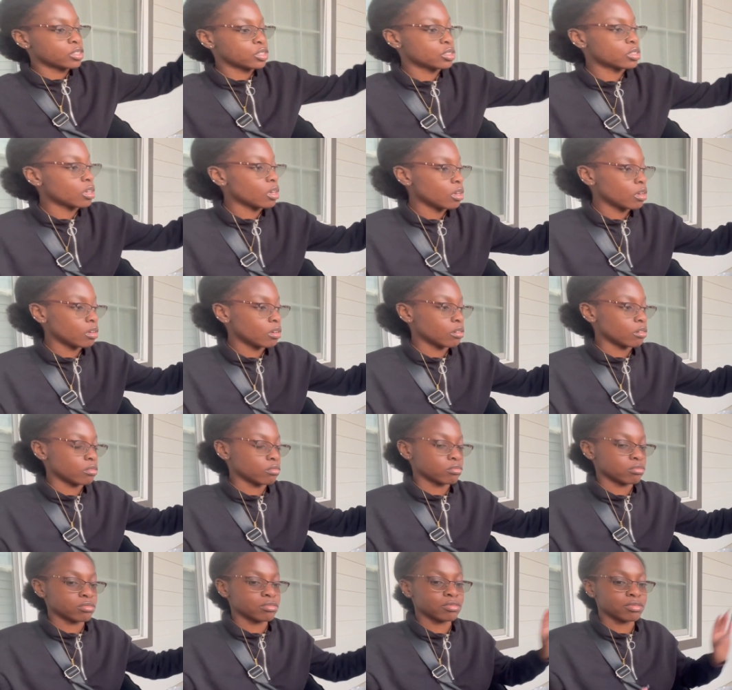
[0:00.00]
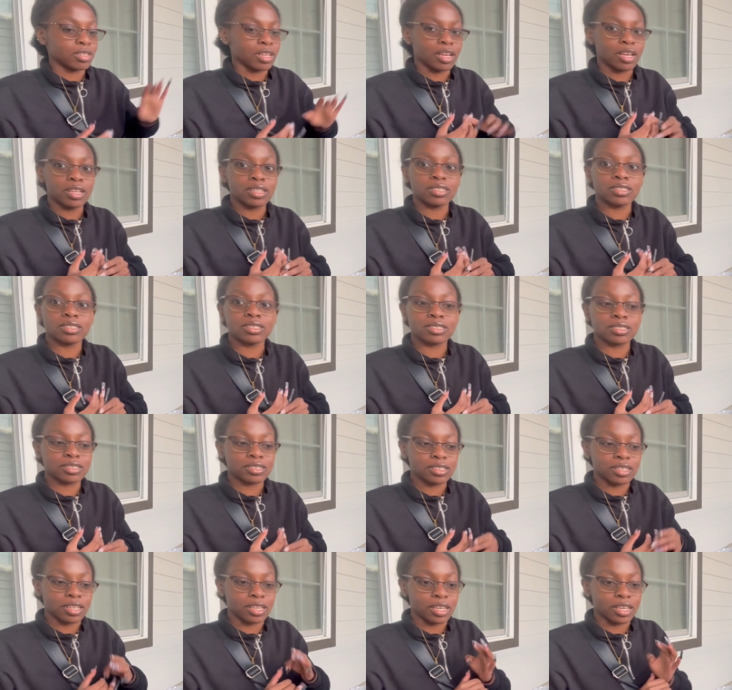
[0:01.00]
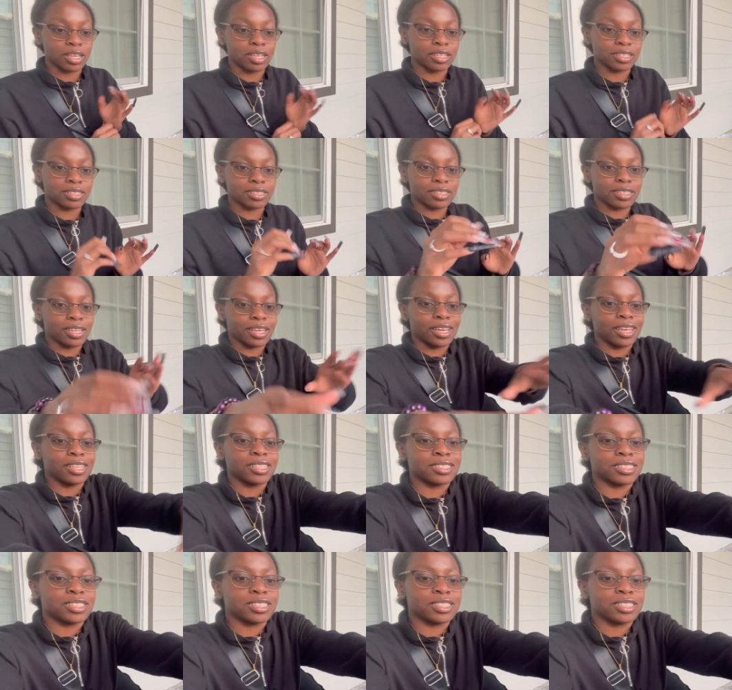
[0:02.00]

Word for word: So let's get get